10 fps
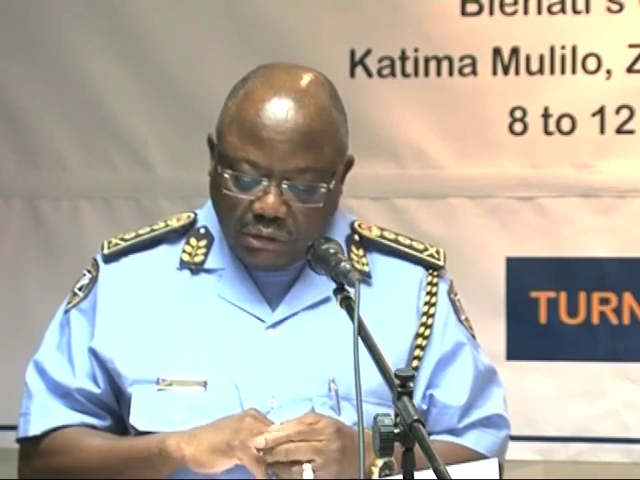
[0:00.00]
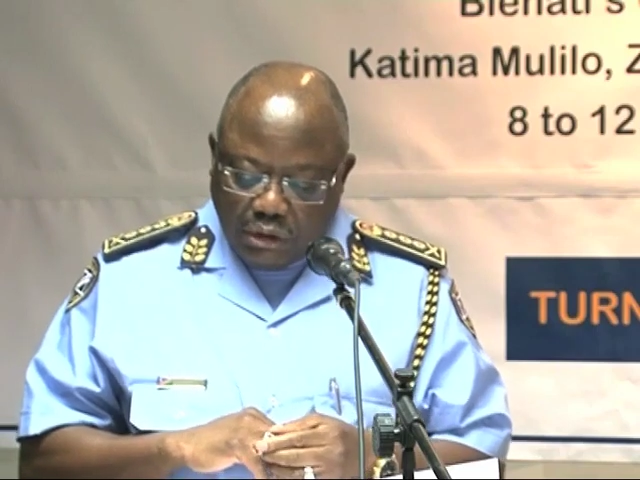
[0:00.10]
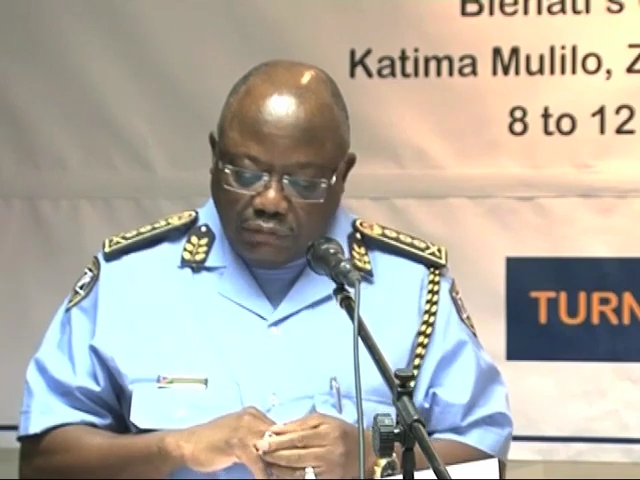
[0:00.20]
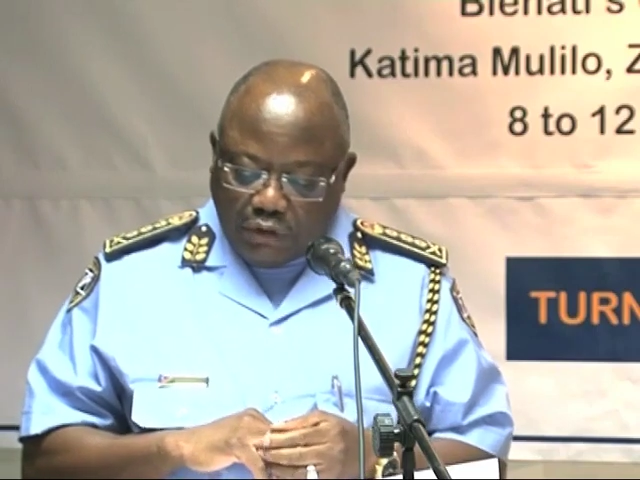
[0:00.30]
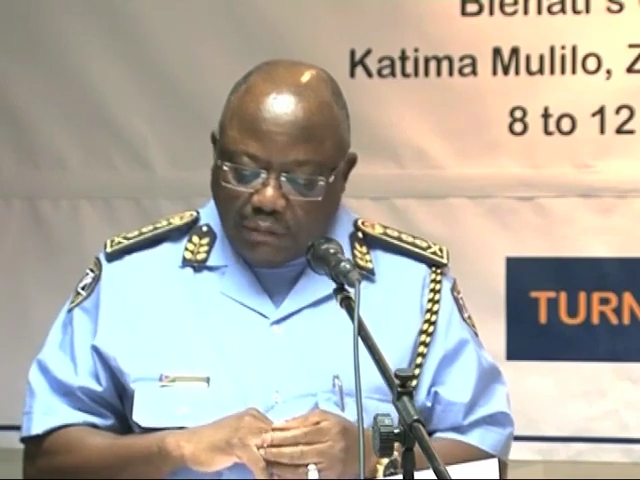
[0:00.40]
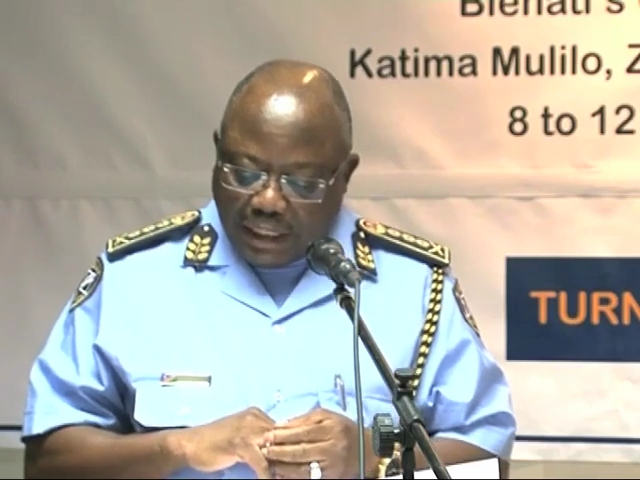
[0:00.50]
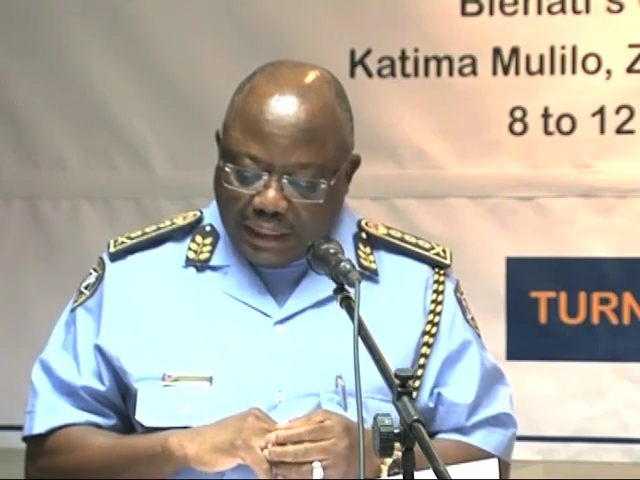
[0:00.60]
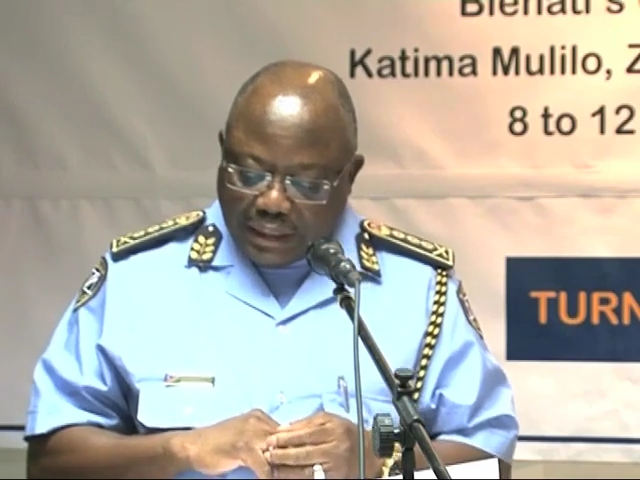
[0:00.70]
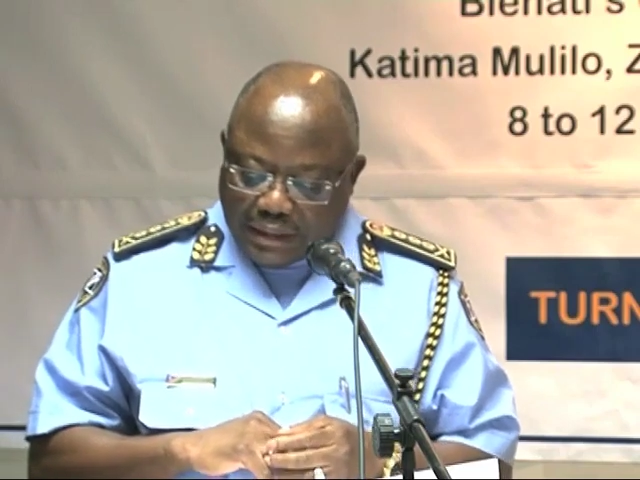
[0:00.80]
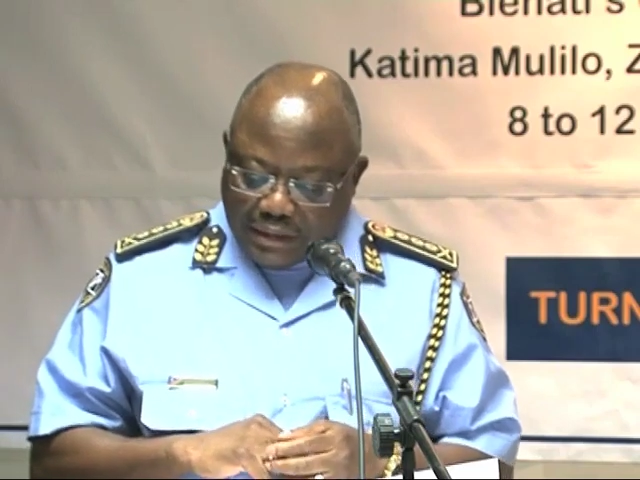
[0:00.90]
of
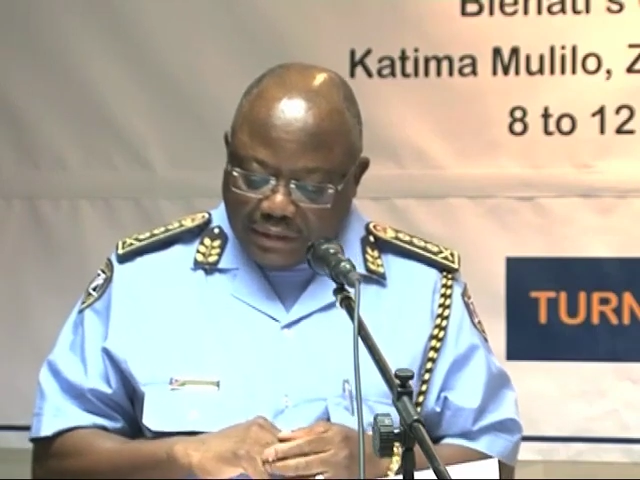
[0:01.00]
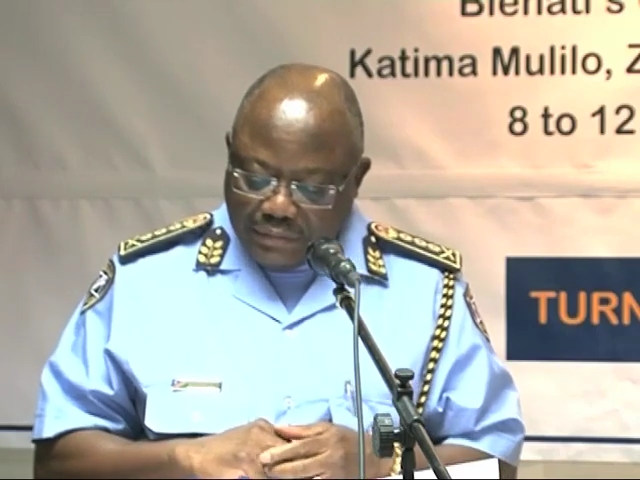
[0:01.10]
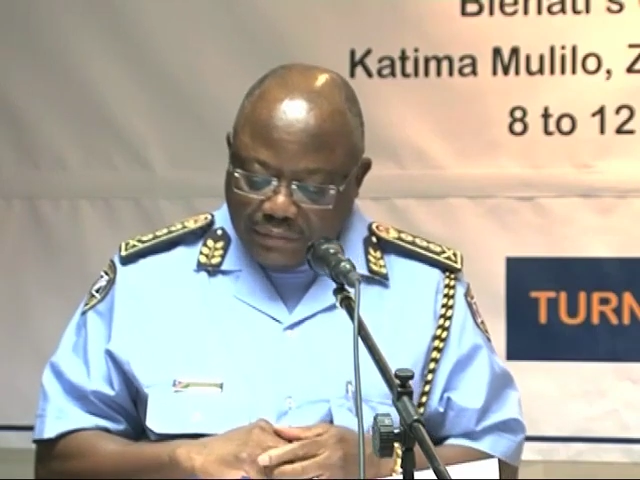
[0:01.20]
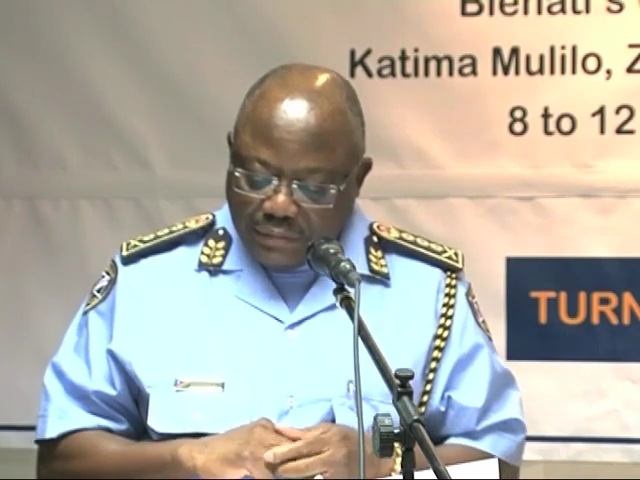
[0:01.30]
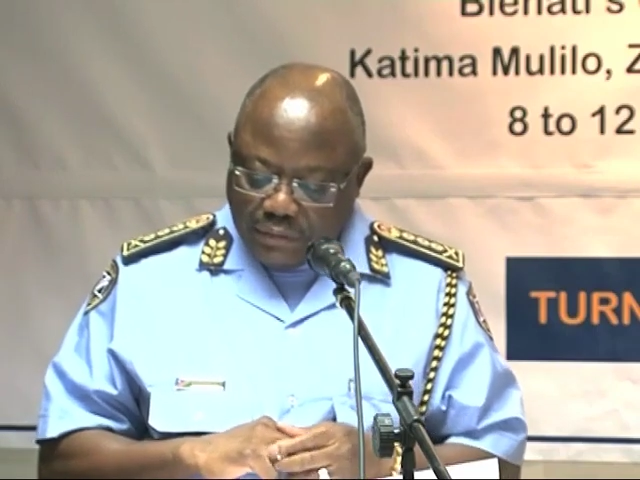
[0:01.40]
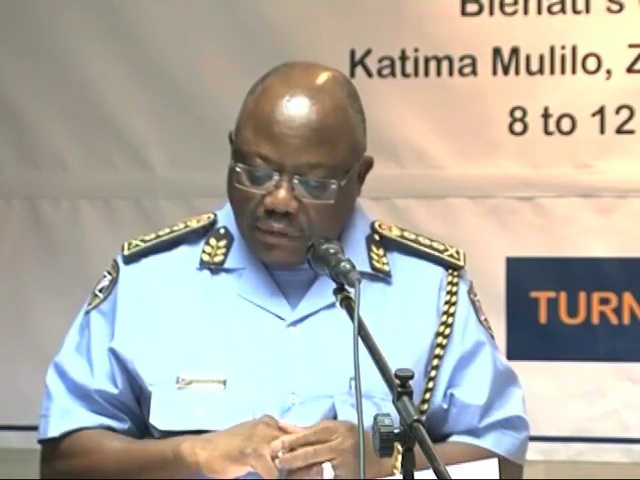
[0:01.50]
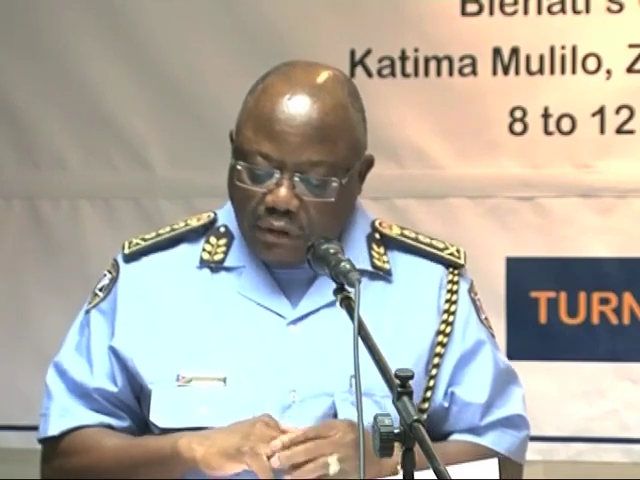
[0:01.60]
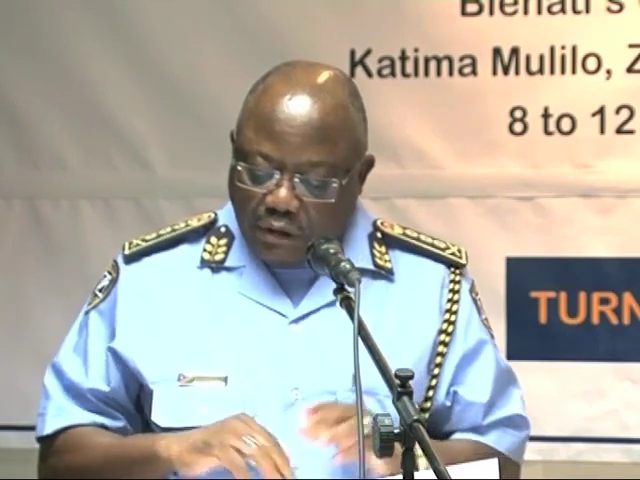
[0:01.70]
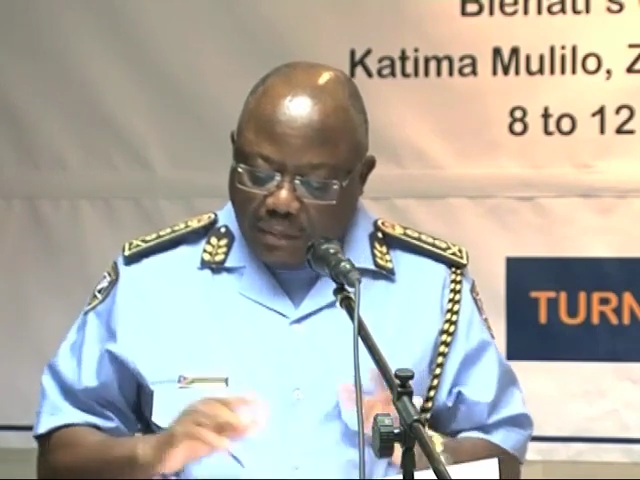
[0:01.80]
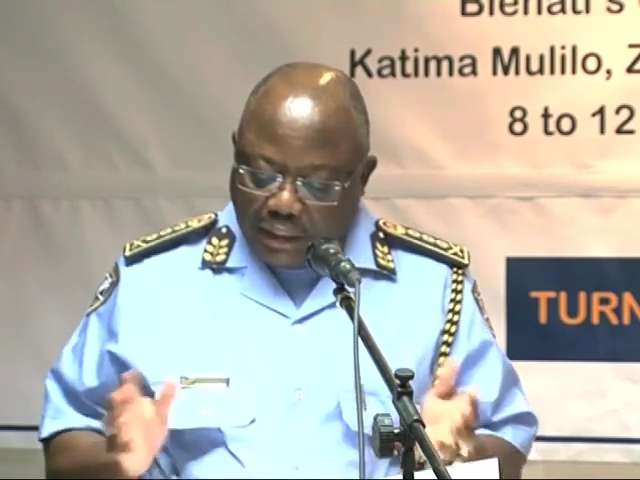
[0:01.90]
commanders
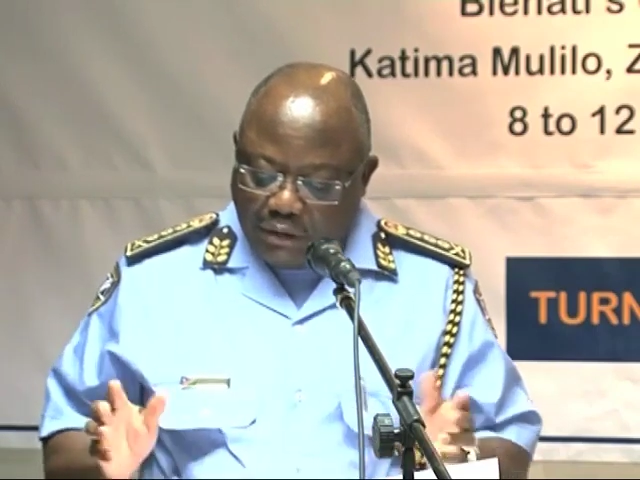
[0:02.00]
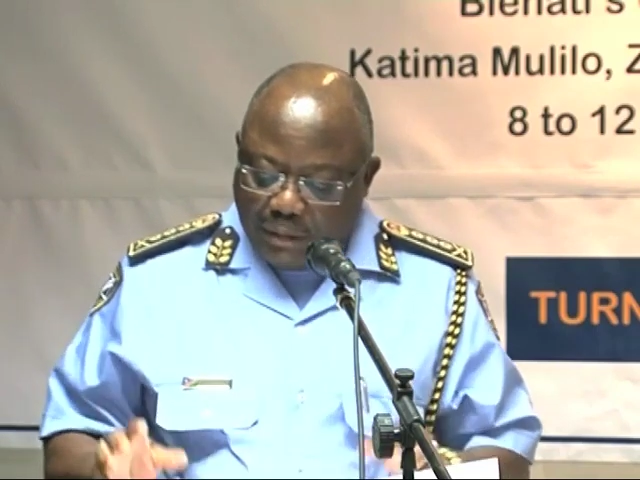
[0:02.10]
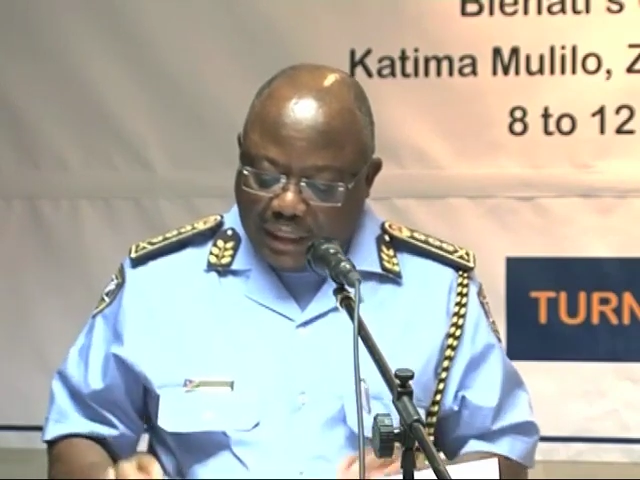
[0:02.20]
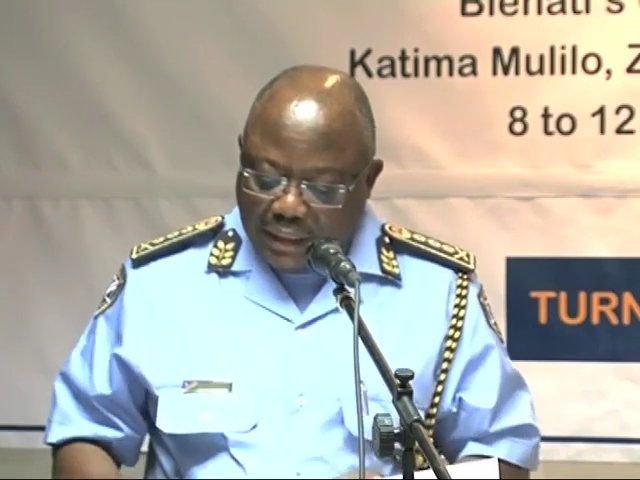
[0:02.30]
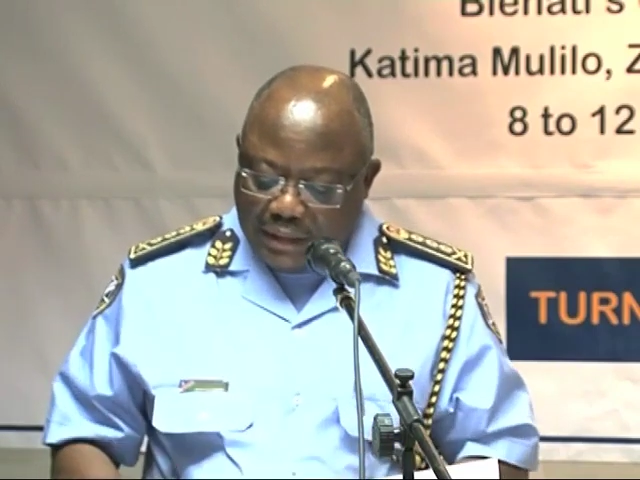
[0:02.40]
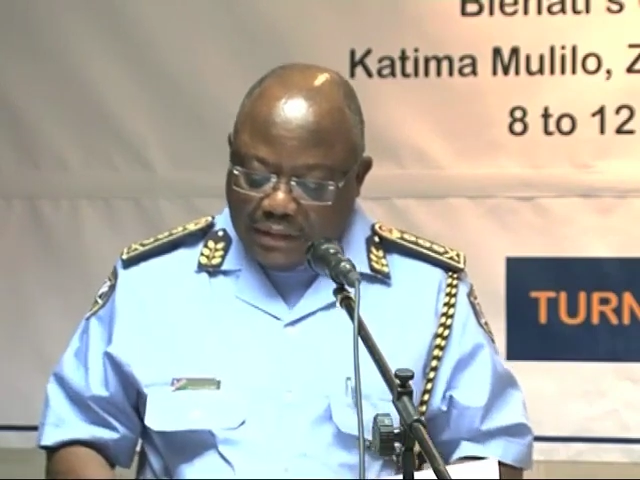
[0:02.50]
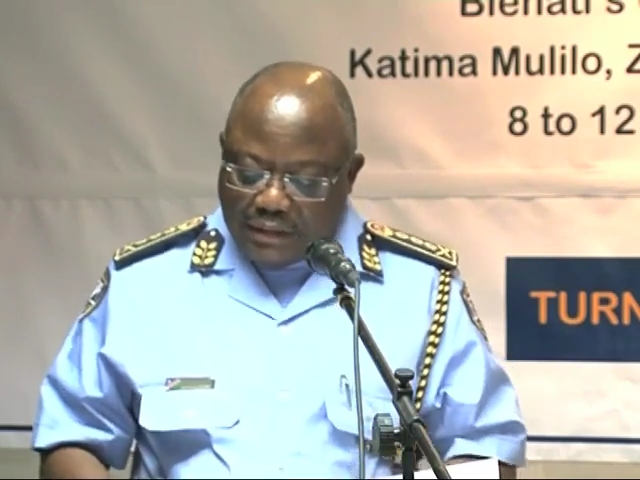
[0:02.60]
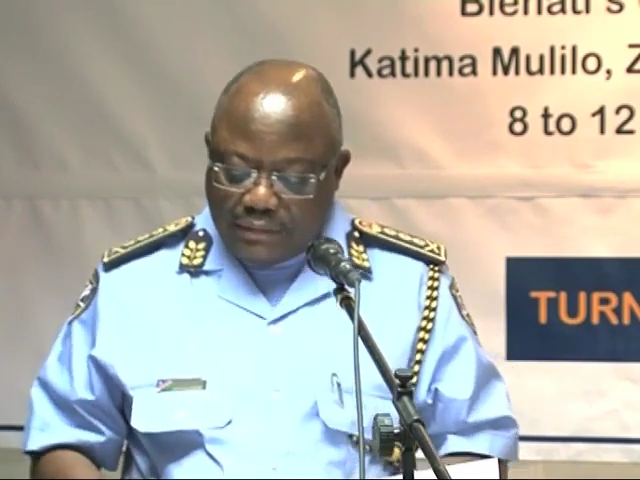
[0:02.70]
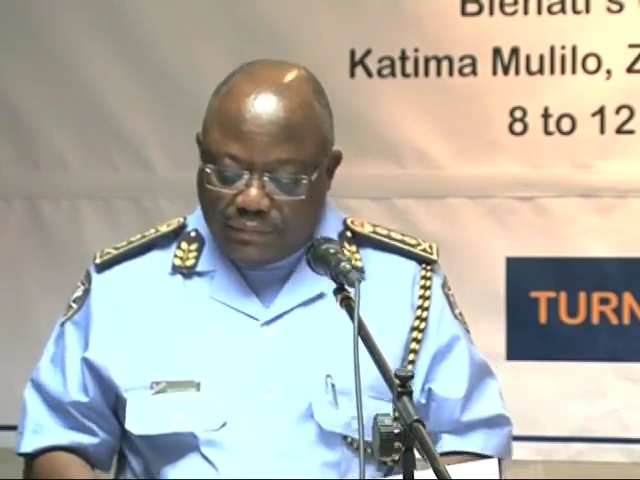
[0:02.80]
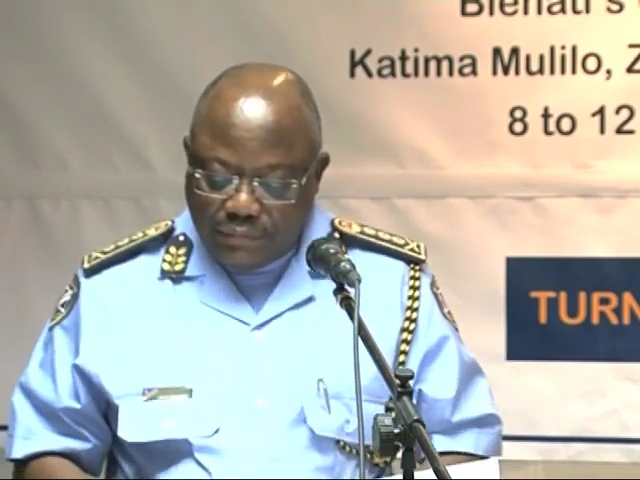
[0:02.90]
or by commanders.